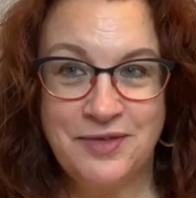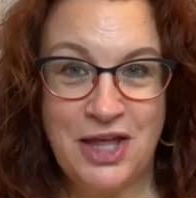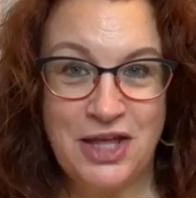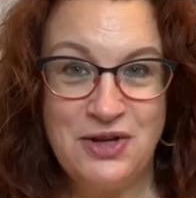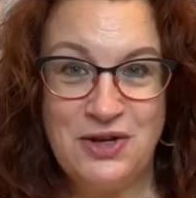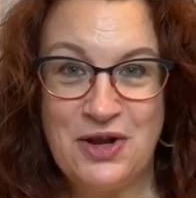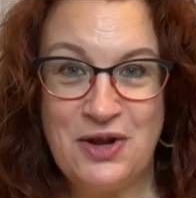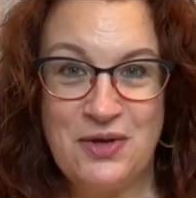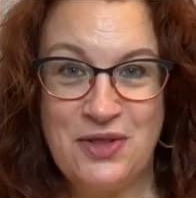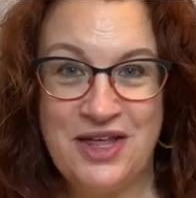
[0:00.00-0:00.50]

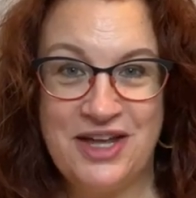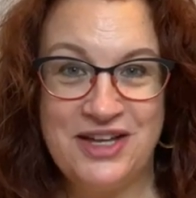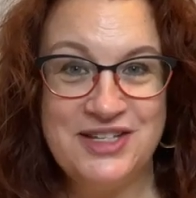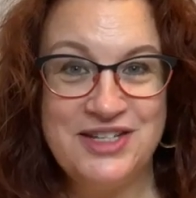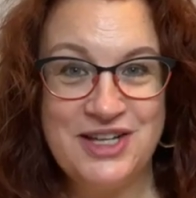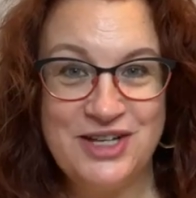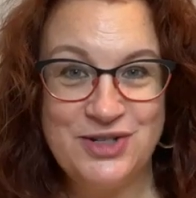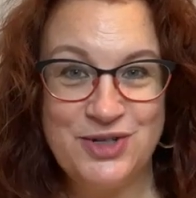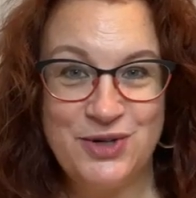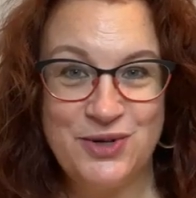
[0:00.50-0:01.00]
You know,
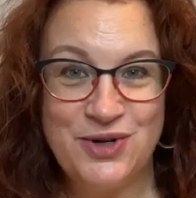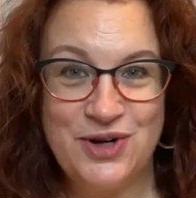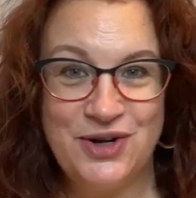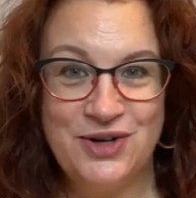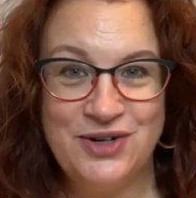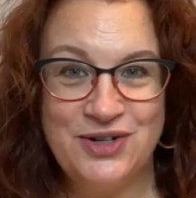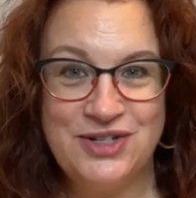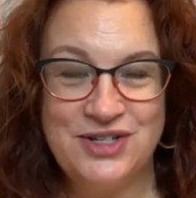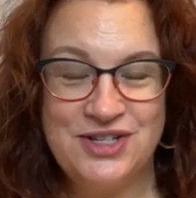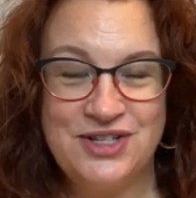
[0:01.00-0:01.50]
that digital
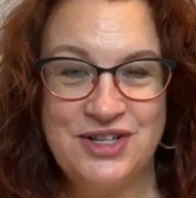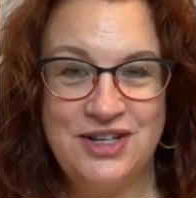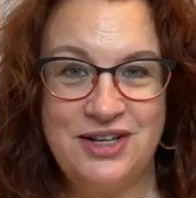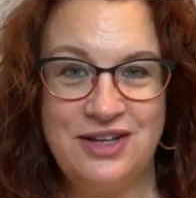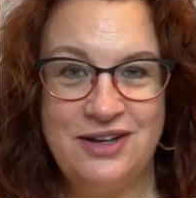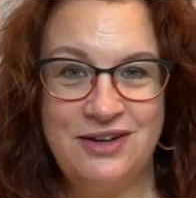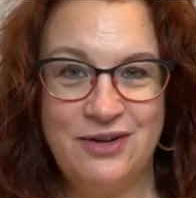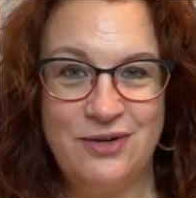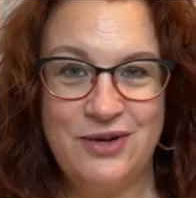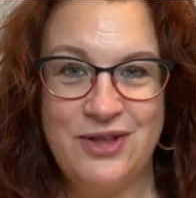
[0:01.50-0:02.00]

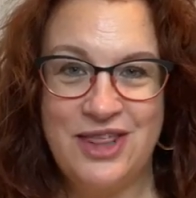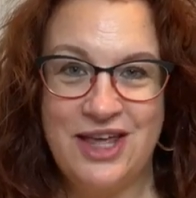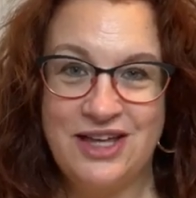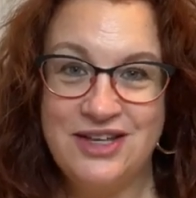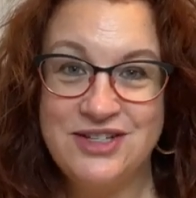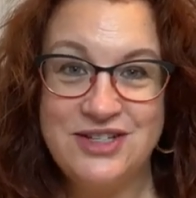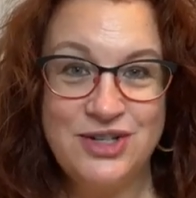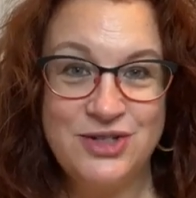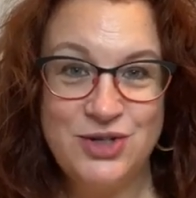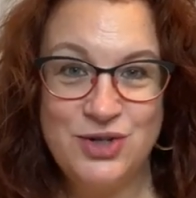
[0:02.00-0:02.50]
currency or
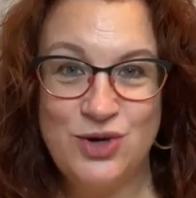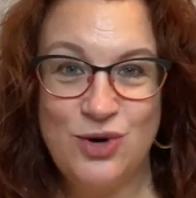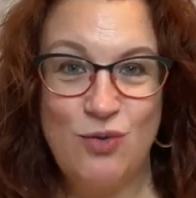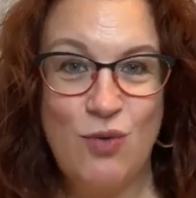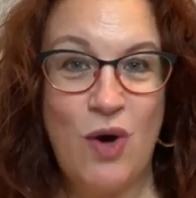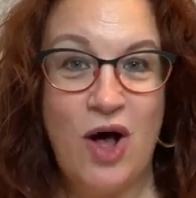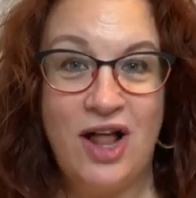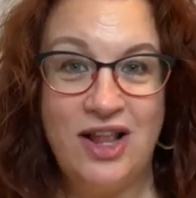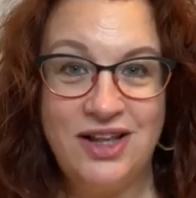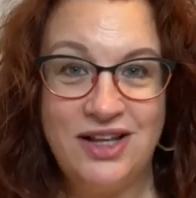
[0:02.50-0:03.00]
that digital
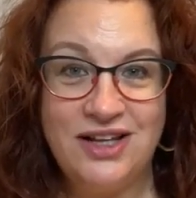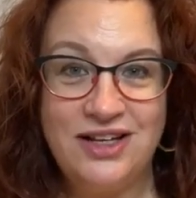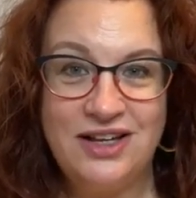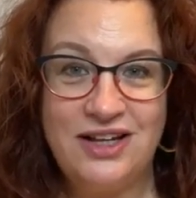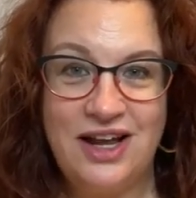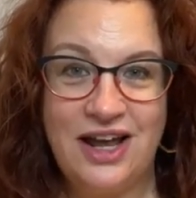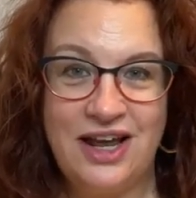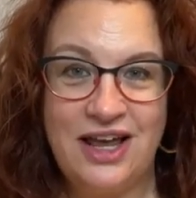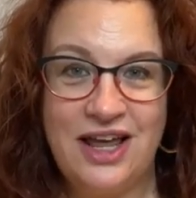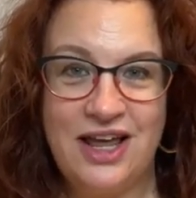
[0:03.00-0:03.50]
wallet,
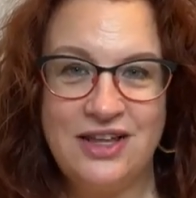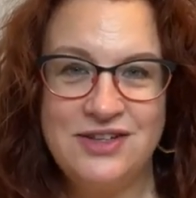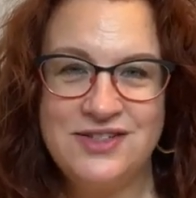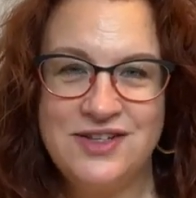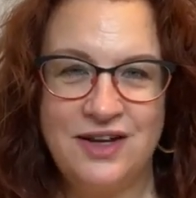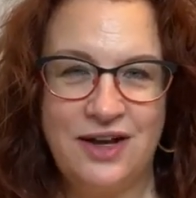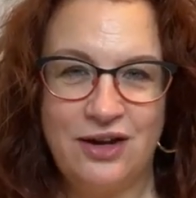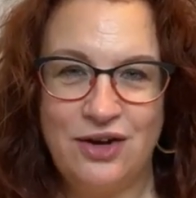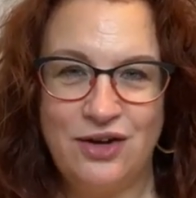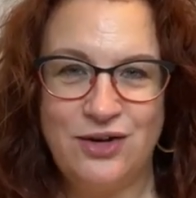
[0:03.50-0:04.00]
I
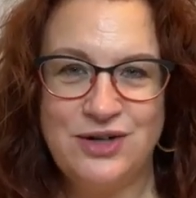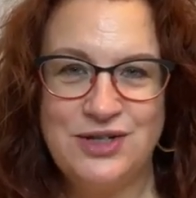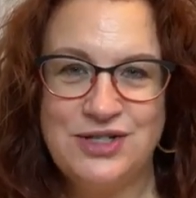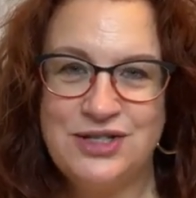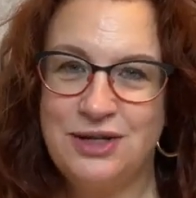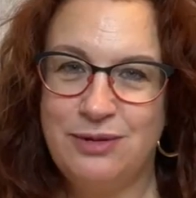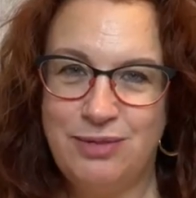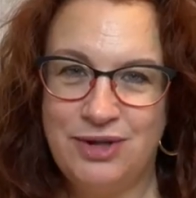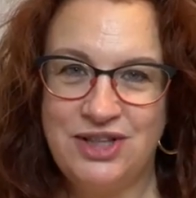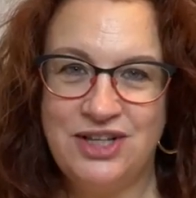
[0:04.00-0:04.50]
guess, not
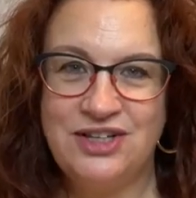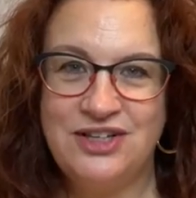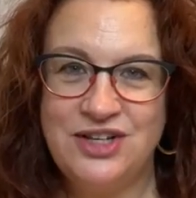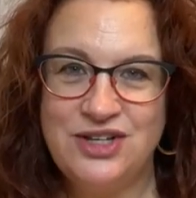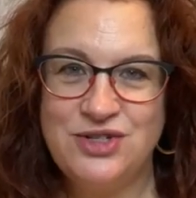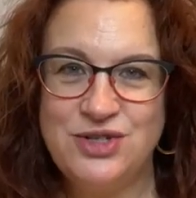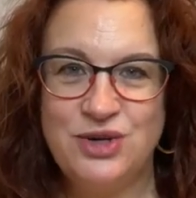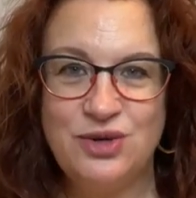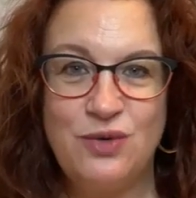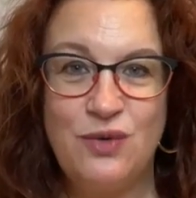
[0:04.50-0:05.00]
currency, but the
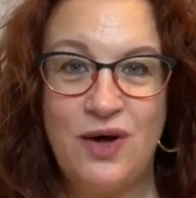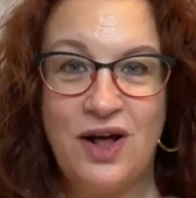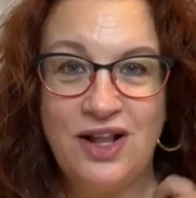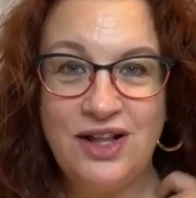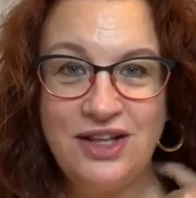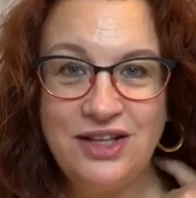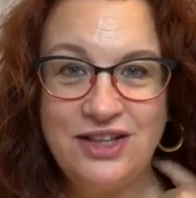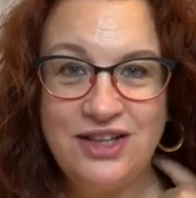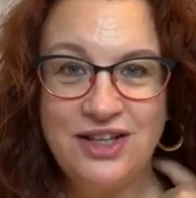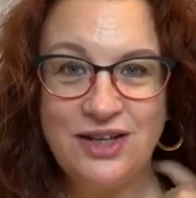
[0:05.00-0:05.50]
digital
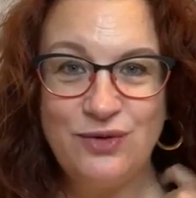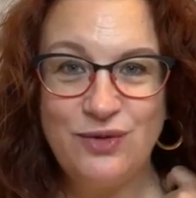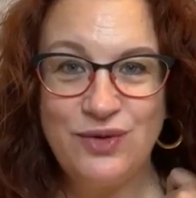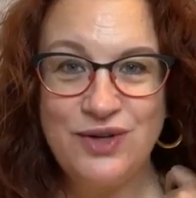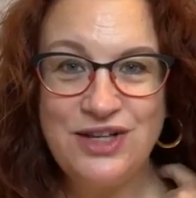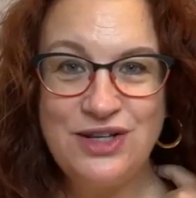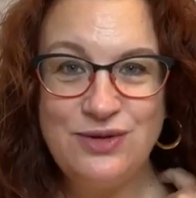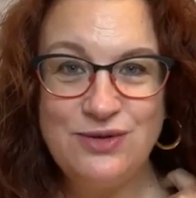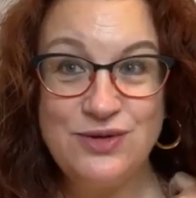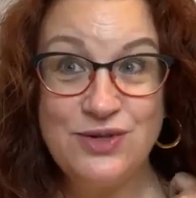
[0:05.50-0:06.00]
wallet that
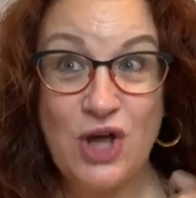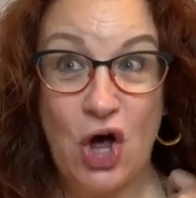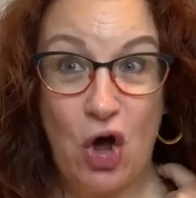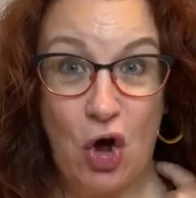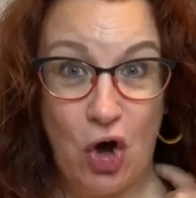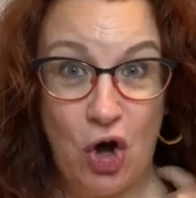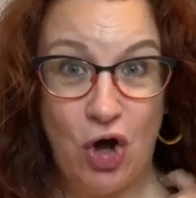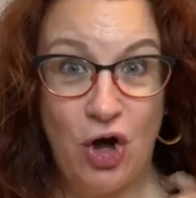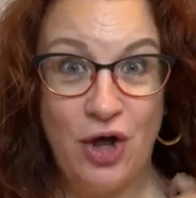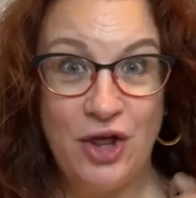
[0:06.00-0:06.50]
we use
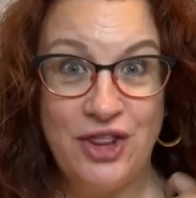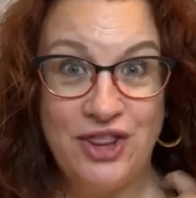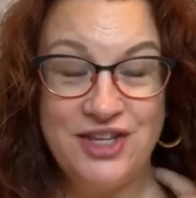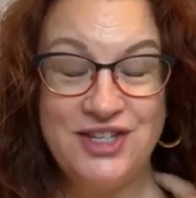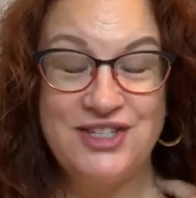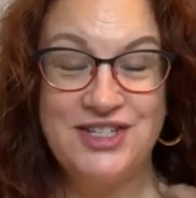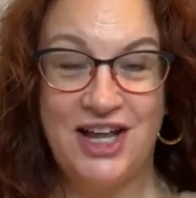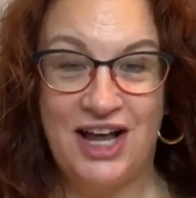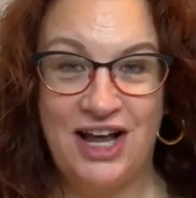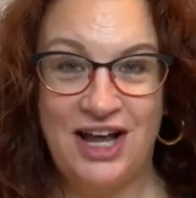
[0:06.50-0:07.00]
all
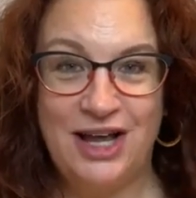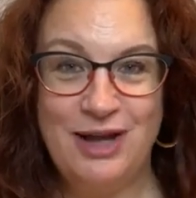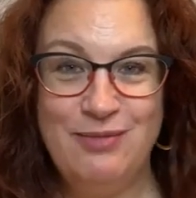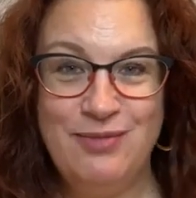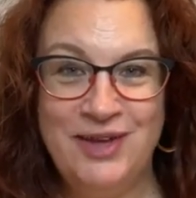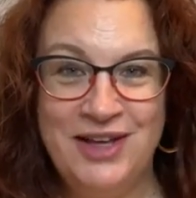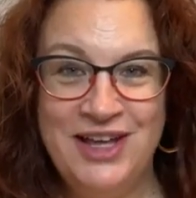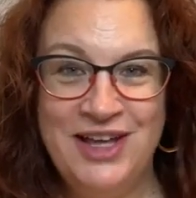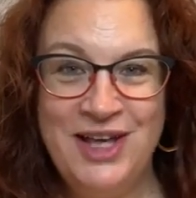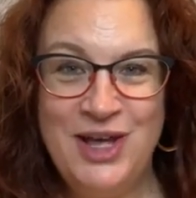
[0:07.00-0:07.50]
the
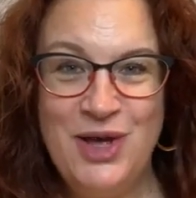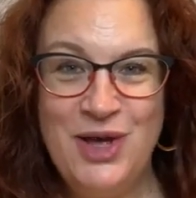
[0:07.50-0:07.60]
time